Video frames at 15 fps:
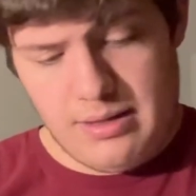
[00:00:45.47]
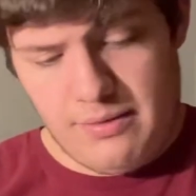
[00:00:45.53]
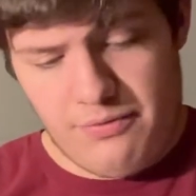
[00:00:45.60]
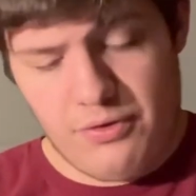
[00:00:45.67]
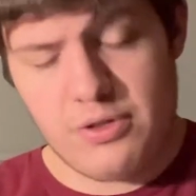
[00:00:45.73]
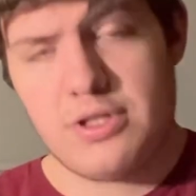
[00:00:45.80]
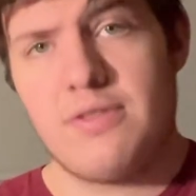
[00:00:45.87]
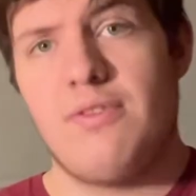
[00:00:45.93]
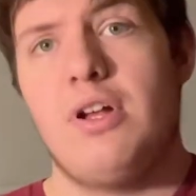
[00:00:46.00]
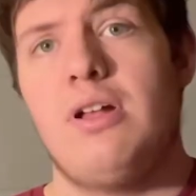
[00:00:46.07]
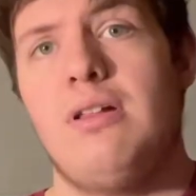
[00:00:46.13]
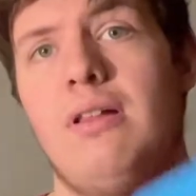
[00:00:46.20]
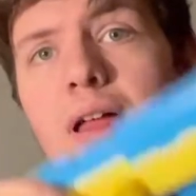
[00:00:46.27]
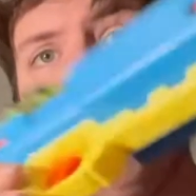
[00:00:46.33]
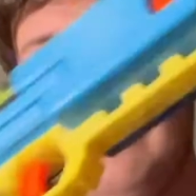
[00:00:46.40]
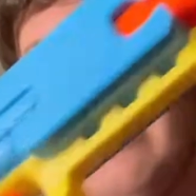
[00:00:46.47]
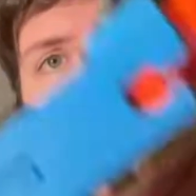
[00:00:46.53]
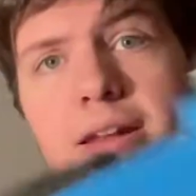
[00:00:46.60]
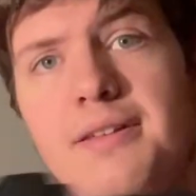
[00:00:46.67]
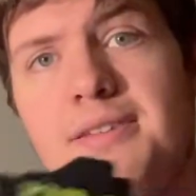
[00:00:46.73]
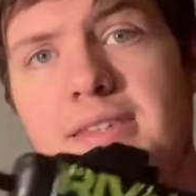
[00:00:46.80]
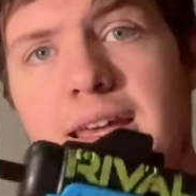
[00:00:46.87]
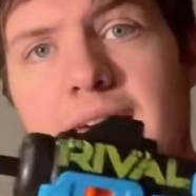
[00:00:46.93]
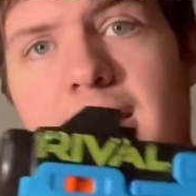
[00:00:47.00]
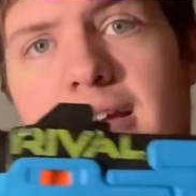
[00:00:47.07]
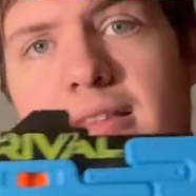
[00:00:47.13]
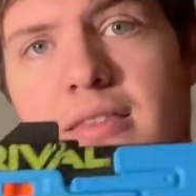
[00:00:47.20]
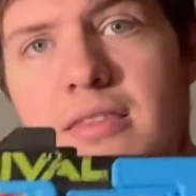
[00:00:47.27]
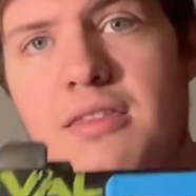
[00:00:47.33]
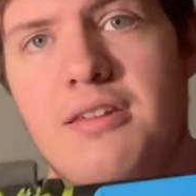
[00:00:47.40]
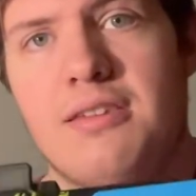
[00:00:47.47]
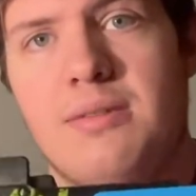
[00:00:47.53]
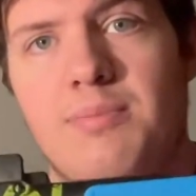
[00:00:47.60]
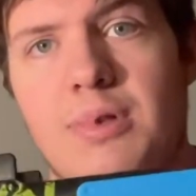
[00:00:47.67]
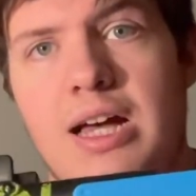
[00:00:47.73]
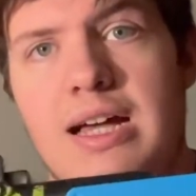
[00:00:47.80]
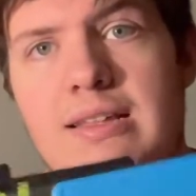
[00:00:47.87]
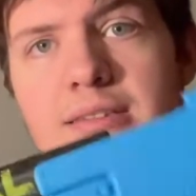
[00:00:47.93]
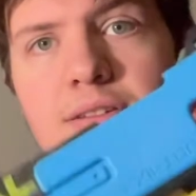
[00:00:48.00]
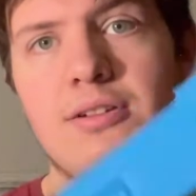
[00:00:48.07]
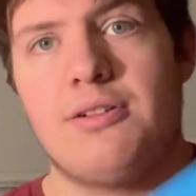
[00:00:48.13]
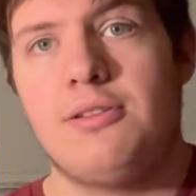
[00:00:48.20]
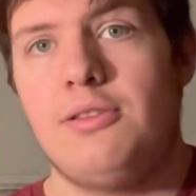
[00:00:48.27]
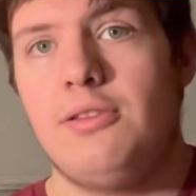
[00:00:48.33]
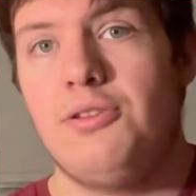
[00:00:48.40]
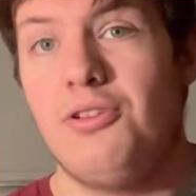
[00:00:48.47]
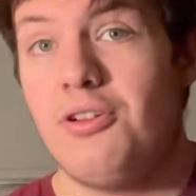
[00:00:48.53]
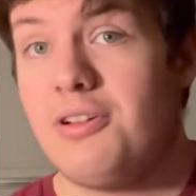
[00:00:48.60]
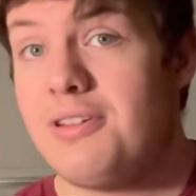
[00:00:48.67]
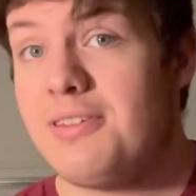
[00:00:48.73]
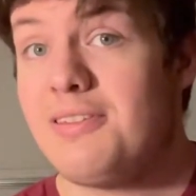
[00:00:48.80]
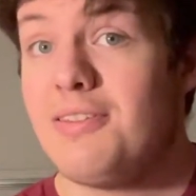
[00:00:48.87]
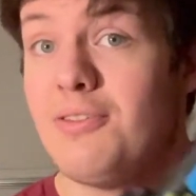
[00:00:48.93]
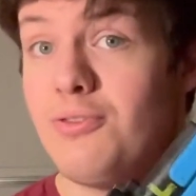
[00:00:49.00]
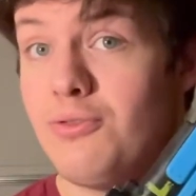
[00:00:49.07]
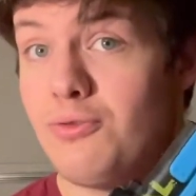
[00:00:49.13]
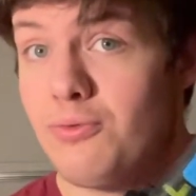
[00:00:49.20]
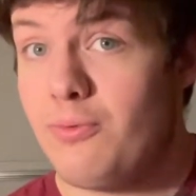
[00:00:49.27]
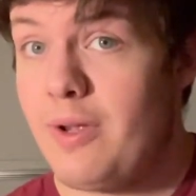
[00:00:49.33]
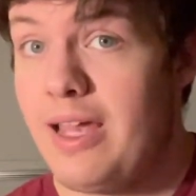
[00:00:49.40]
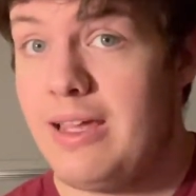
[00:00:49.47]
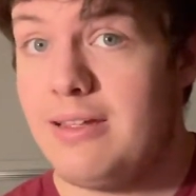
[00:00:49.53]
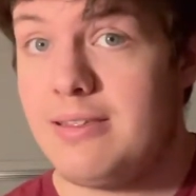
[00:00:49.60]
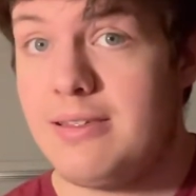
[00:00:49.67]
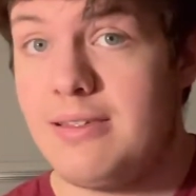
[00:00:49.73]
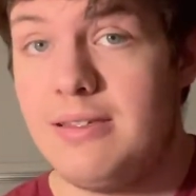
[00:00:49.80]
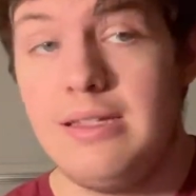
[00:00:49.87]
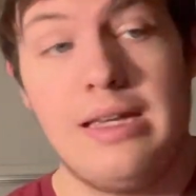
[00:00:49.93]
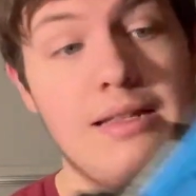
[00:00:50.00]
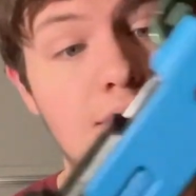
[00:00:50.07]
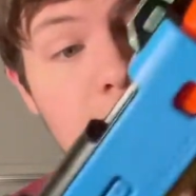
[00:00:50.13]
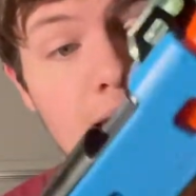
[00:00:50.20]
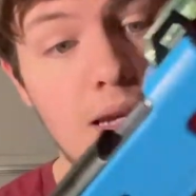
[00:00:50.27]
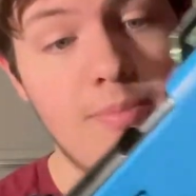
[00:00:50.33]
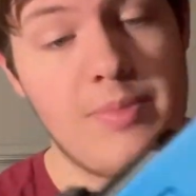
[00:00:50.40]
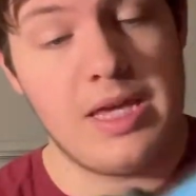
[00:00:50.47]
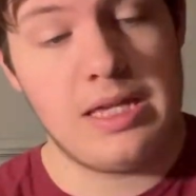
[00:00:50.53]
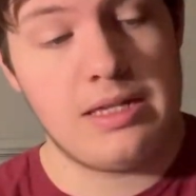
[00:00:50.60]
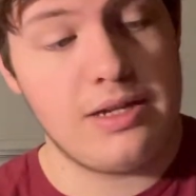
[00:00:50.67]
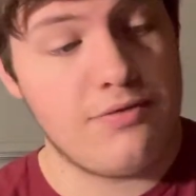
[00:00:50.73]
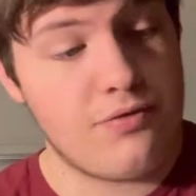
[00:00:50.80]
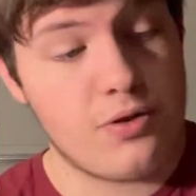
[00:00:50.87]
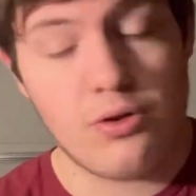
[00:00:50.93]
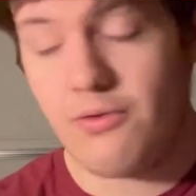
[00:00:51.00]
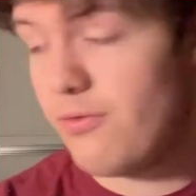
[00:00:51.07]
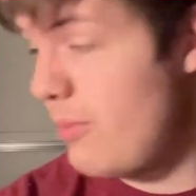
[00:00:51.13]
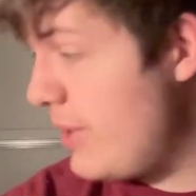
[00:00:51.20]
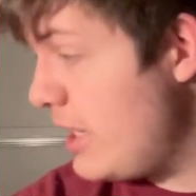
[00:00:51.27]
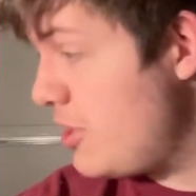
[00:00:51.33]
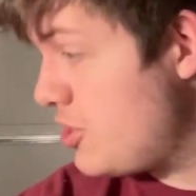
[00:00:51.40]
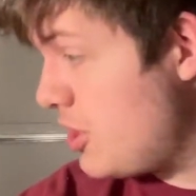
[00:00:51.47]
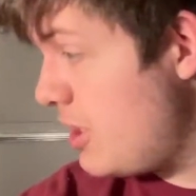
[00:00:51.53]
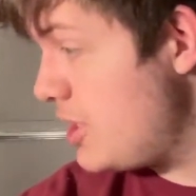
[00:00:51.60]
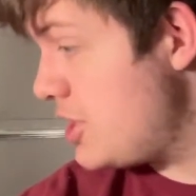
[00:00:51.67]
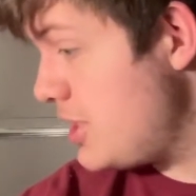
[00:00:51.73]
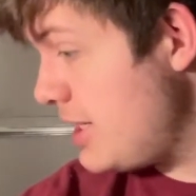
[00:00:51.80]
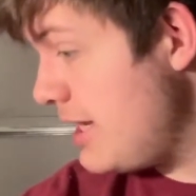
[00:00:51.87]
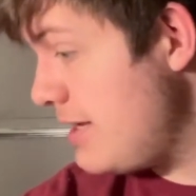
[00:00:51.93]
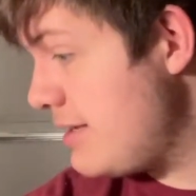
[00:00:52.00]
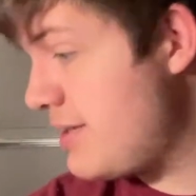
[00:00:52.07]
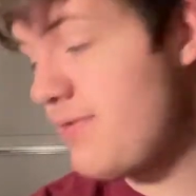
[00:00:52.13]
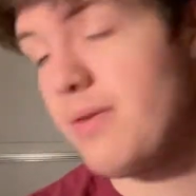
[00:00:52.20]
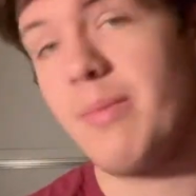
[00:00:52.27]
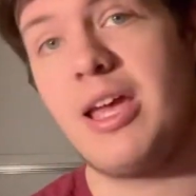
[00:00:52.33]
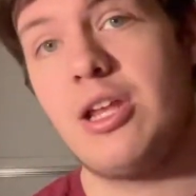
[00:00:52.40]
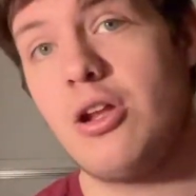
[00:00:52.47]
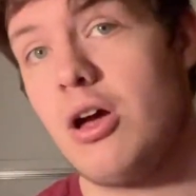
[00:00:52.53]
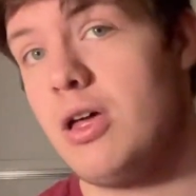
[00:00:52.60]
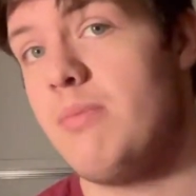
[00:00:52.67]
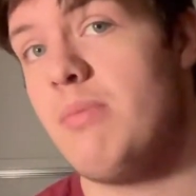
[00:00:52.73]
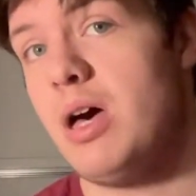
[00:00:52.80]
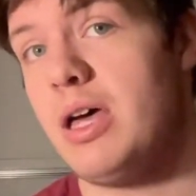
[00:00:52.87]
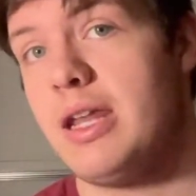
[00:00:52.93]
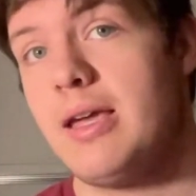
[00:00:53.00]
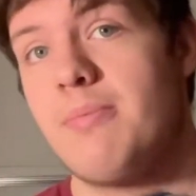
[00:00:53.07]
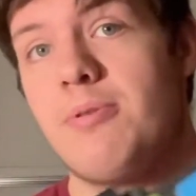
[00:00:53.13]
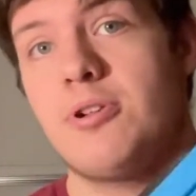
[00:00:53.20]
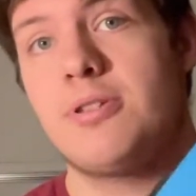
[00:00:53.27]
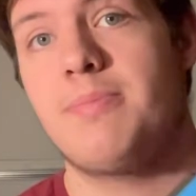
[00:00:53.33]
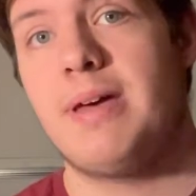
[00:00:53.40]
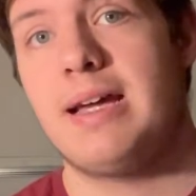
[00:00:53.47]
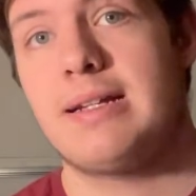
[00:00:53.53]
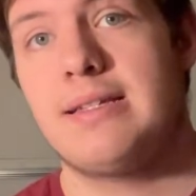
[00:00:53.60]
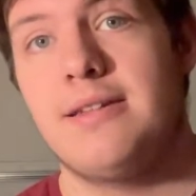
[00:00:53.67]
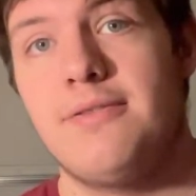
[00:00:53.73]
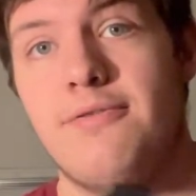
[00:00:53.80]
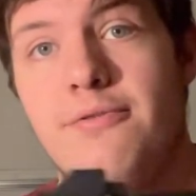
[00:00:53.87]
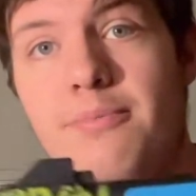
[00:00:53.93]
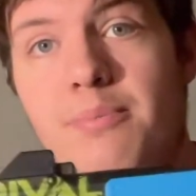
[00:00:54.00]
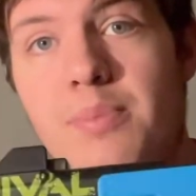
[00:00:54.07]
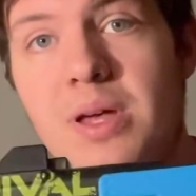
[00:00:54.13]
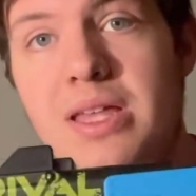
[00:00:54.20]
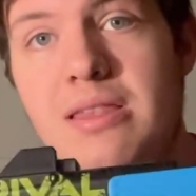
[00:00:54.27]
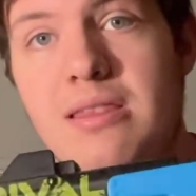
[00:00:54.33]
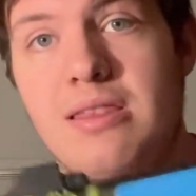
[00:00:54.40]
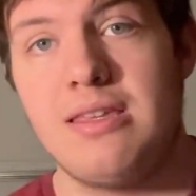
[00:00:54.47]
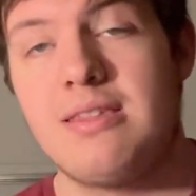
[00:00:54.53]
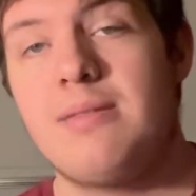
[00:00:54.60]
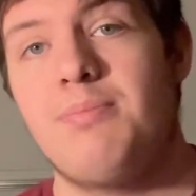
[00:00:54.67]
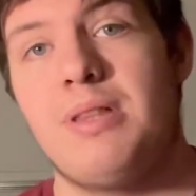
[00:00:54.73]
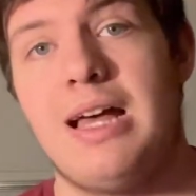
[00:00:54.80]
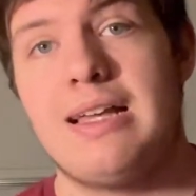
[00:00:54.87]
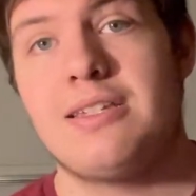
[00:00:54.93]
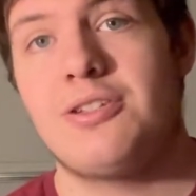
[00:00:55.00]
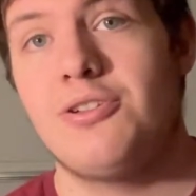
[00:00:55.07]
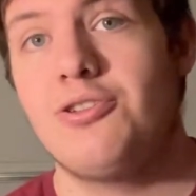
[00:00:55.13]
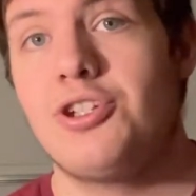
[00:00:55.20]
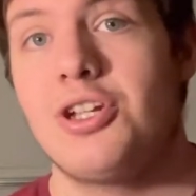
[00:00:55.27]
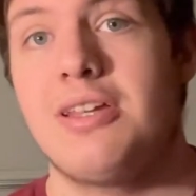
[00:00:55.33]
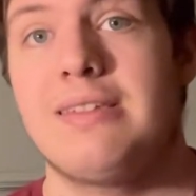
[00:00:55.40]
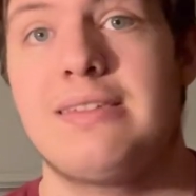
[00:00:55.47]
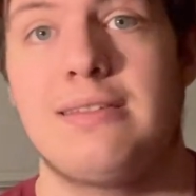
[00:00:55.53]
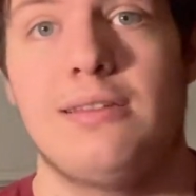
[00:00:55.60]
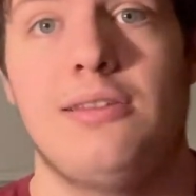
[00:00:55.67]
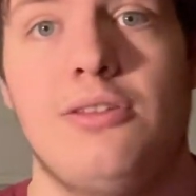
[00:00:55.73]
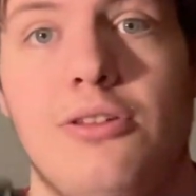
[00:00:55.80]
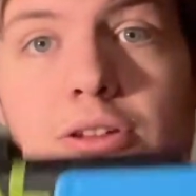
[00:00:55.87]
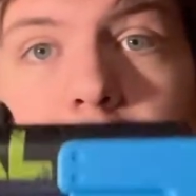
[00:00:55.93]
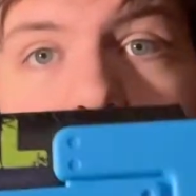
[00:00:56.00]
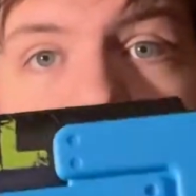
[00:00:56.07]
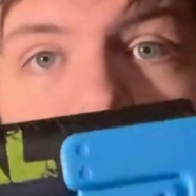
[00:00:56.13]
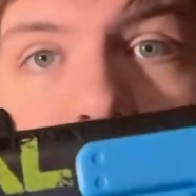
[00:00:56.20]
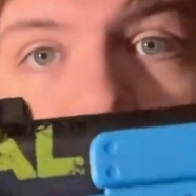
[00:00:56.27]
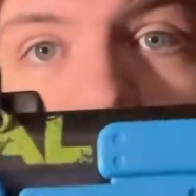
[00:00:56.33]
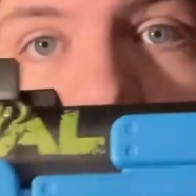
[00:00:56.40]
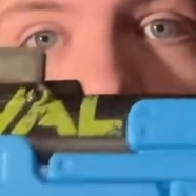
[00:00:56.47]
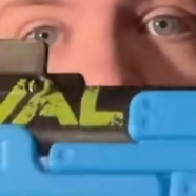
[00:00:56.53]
first of all, I gotta say, this blaster looks great. It's gonna be difficult for me to judge these from a non-modding perspective, but this blaster just looks